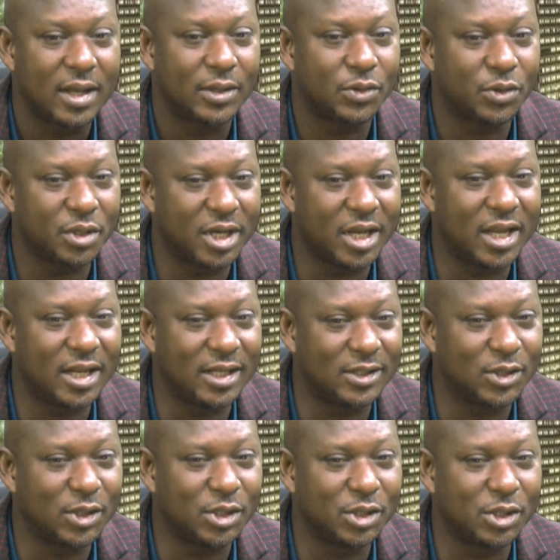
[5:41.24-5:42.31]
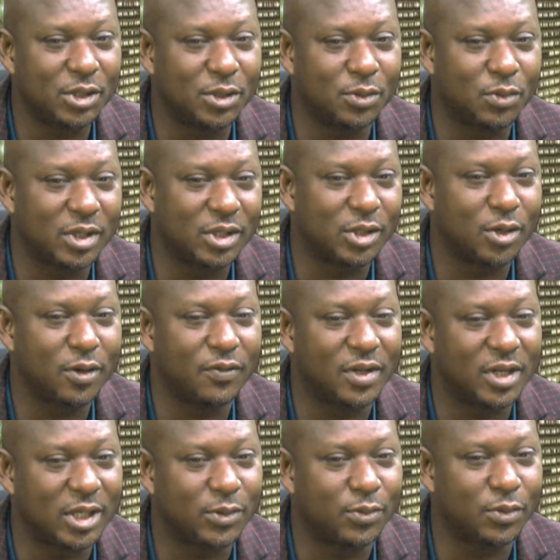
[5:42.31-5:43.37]
Today, it's not just a question of
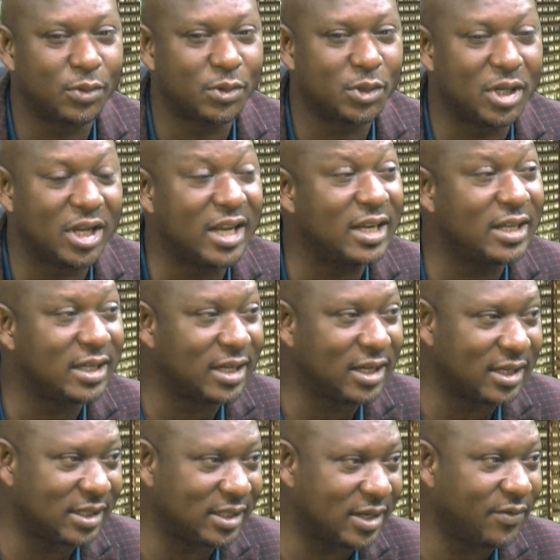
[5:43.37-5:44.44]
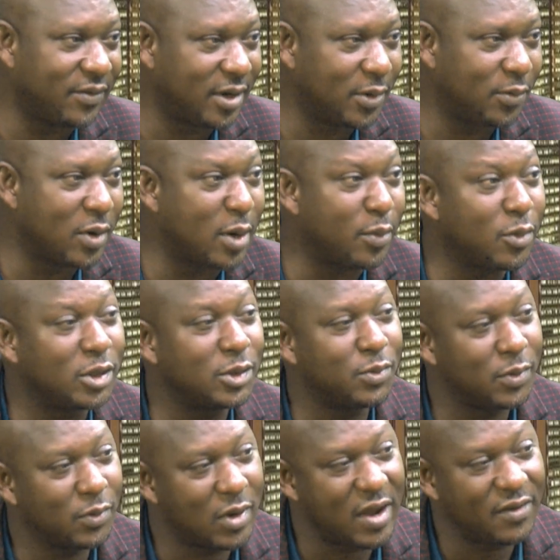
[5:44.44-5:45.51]
textbooks. The internet is available, and most
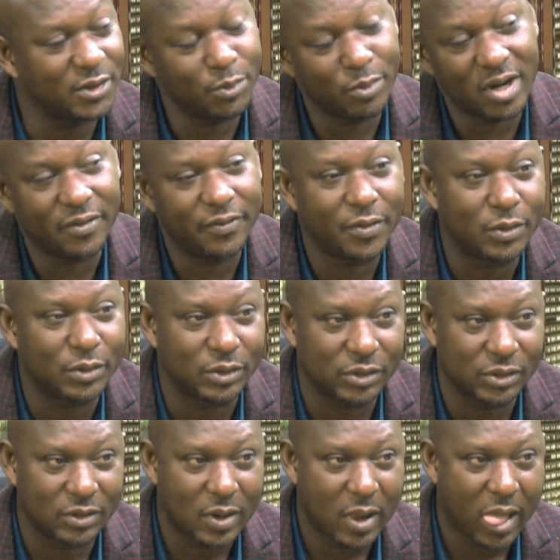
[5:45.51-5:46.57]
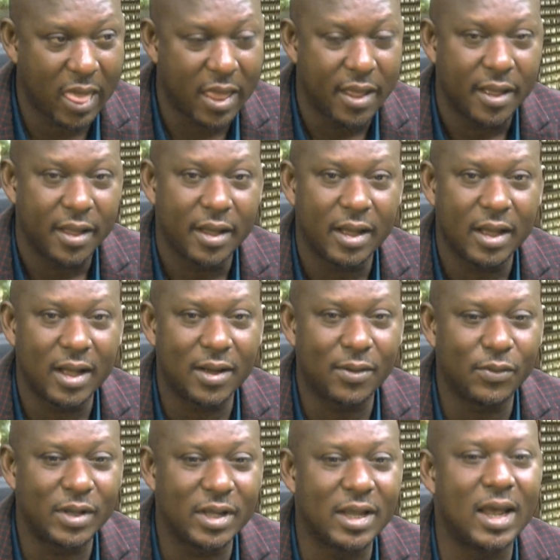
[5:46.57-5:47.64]
people have smartphones.
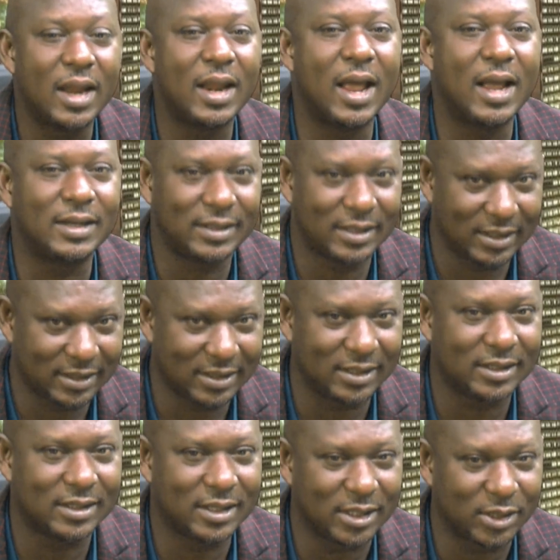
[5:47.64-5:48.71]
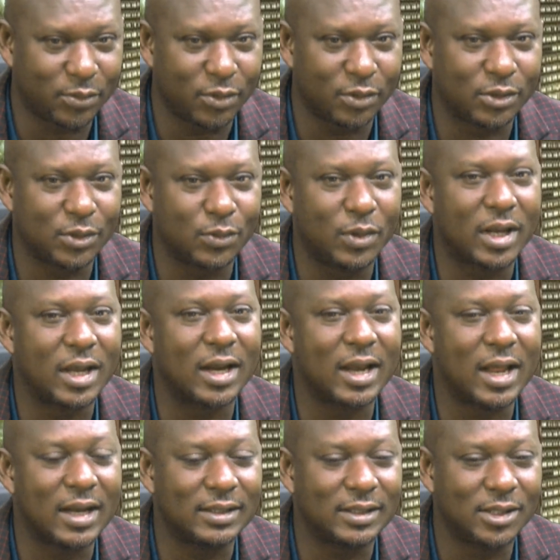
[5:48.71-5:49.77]
We can access these textbooks. We can
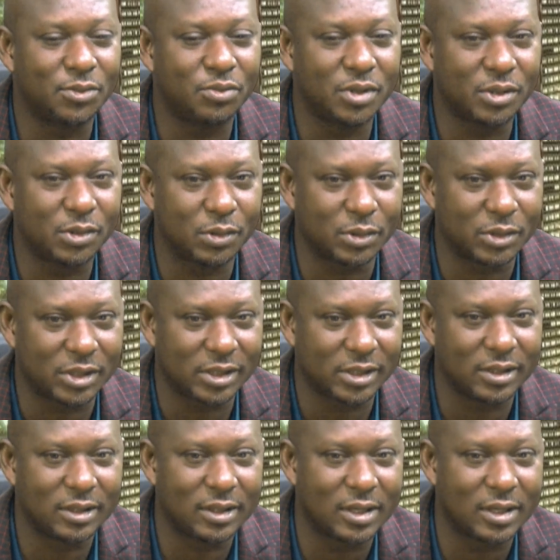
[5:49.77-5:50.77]
access resources.